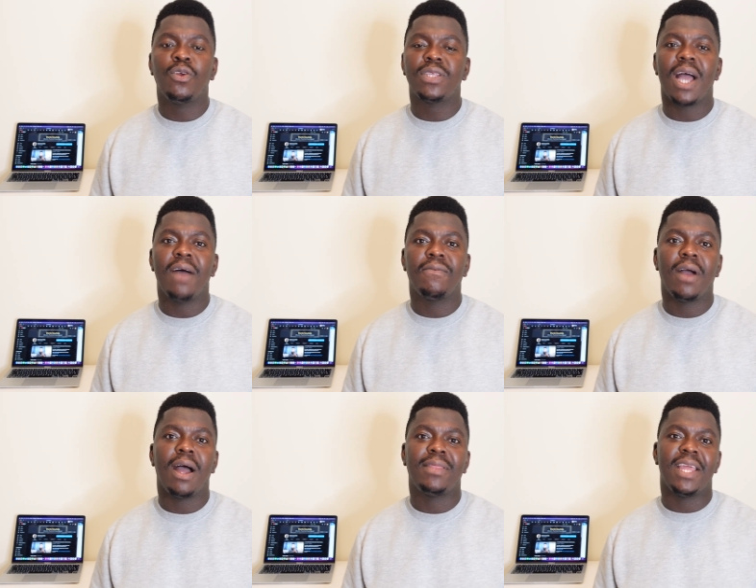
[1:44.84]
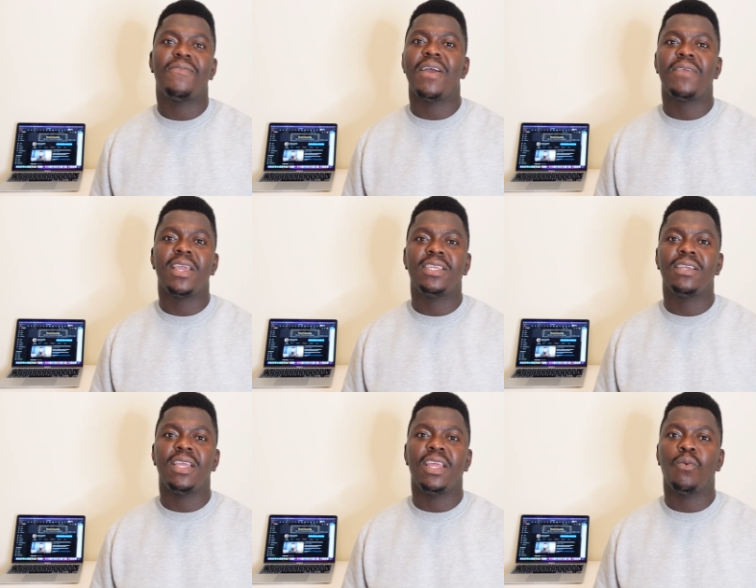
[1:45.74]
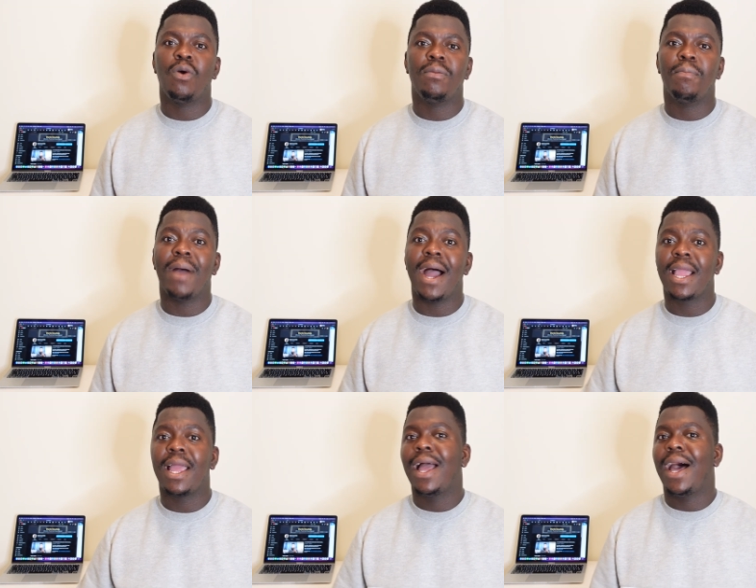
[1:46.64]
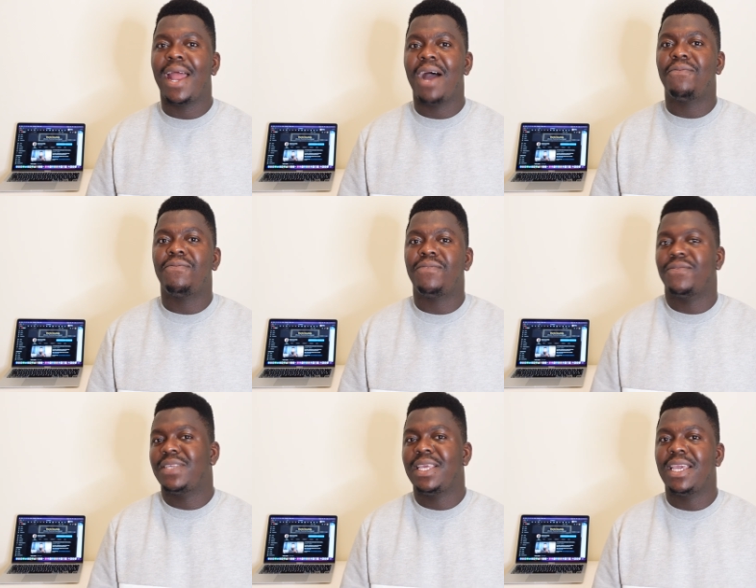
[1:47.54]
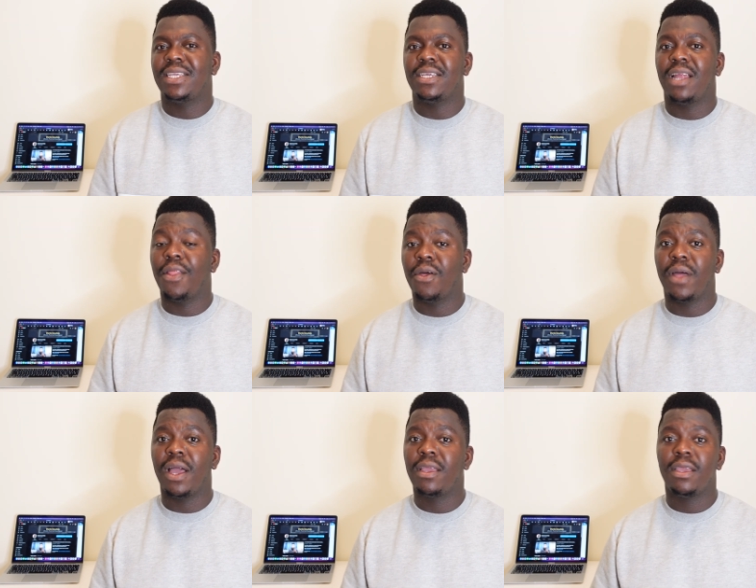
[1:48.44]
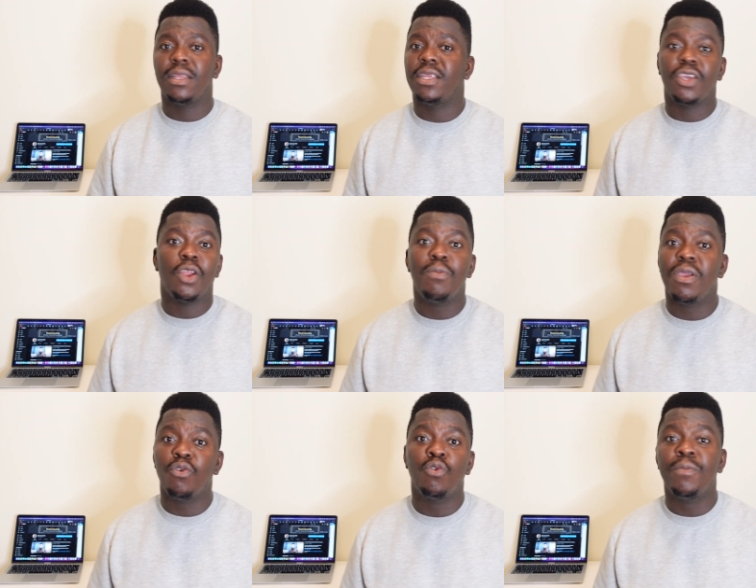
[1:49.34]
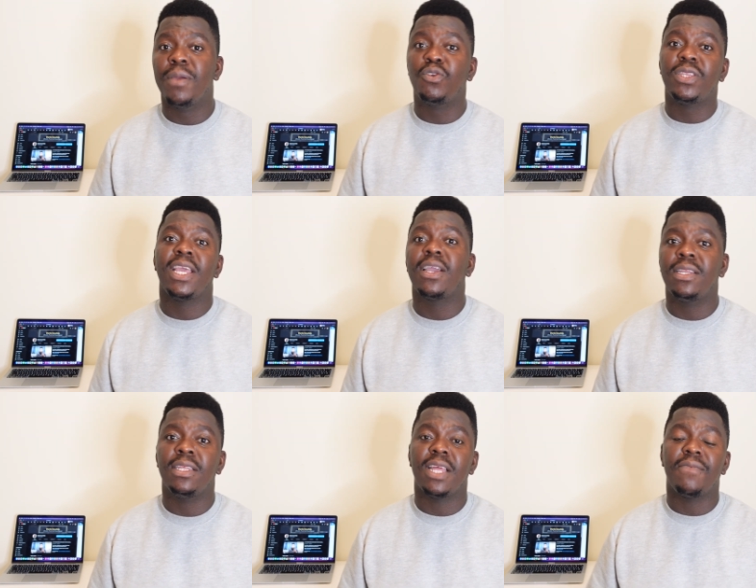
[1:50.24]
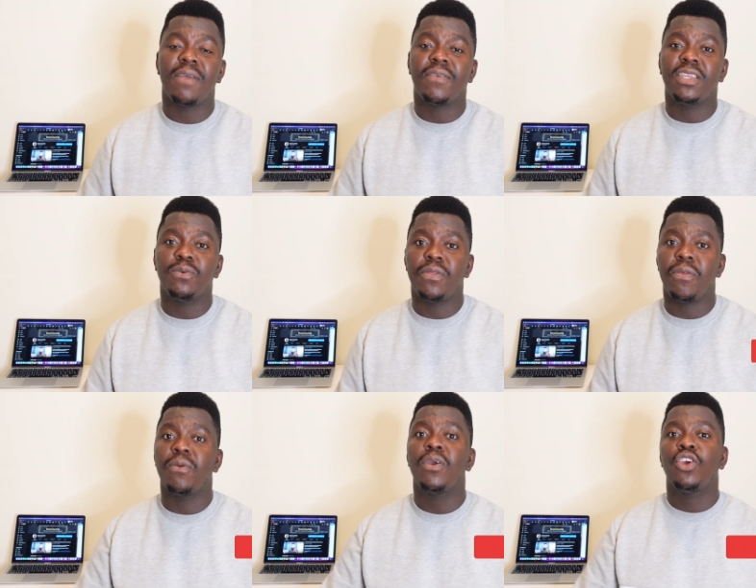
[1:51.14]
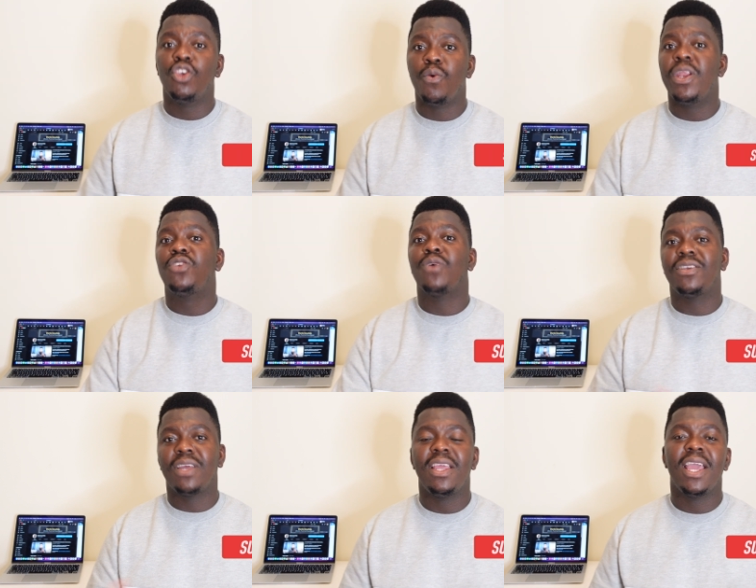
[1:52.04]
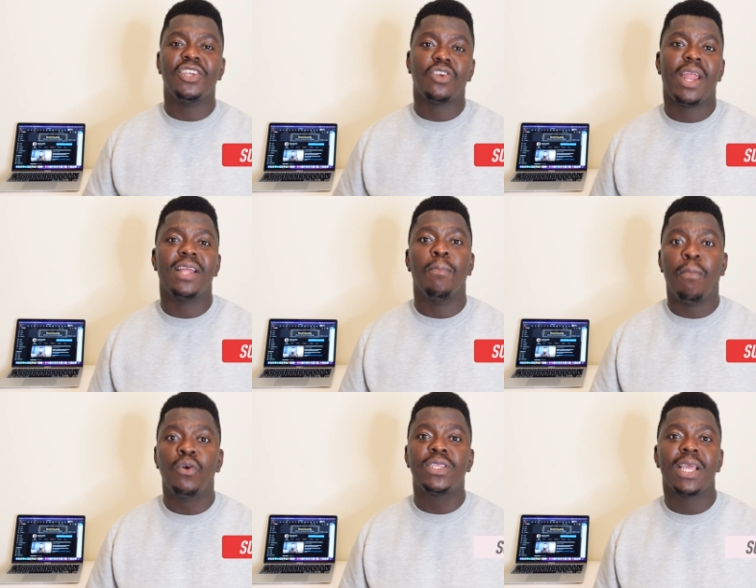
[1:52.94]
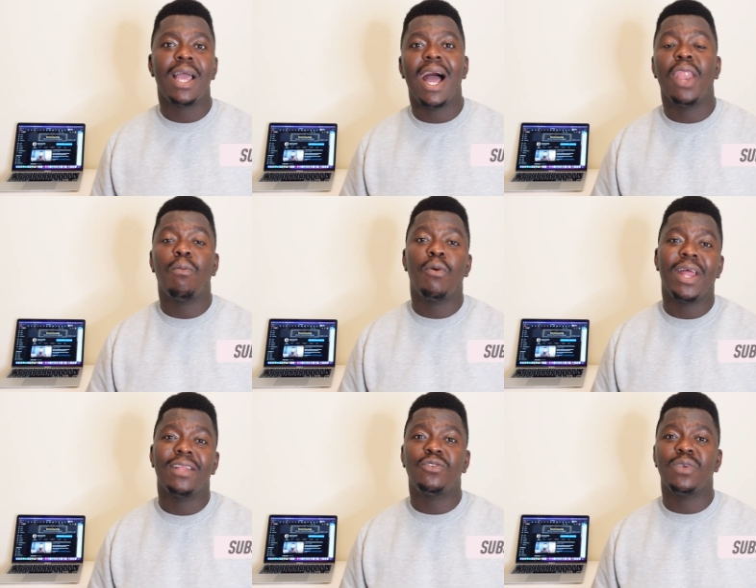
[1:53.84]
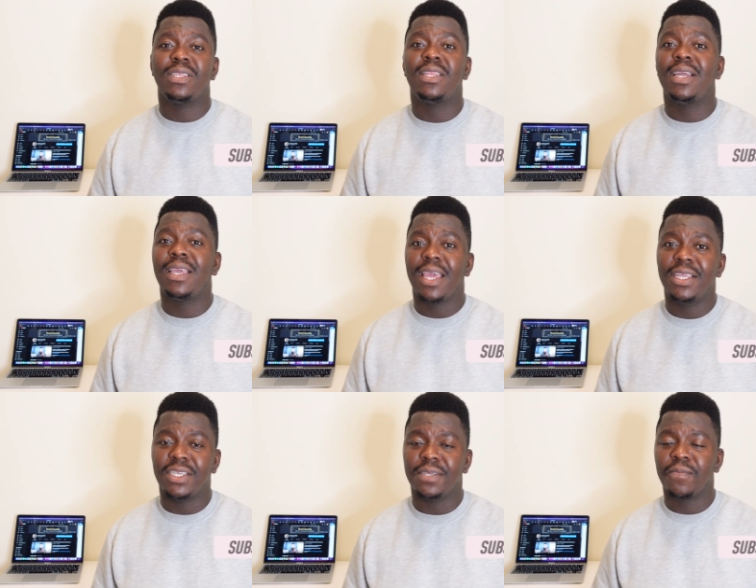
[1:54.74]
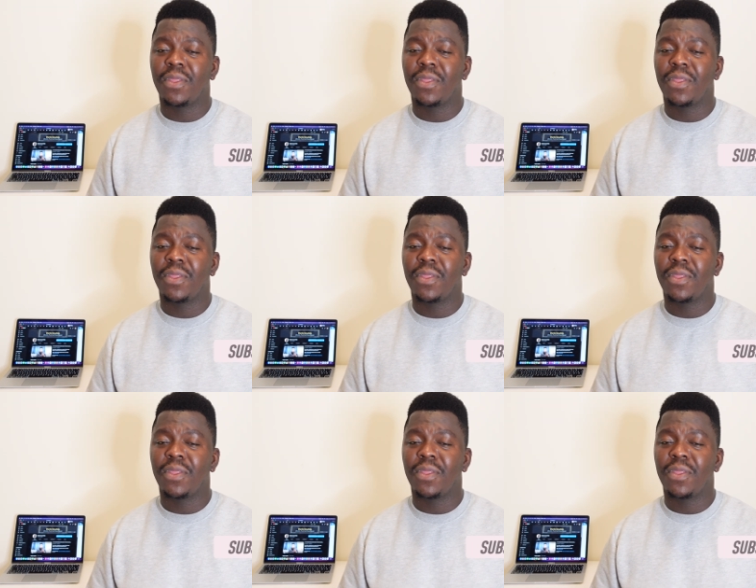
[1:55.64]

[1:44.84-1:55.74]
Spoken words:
have 35 kg in one bag and have 15 kg in another. You won't be able to take the 35 kg with you. You will need to actually ensure that both are not more than 23 kg.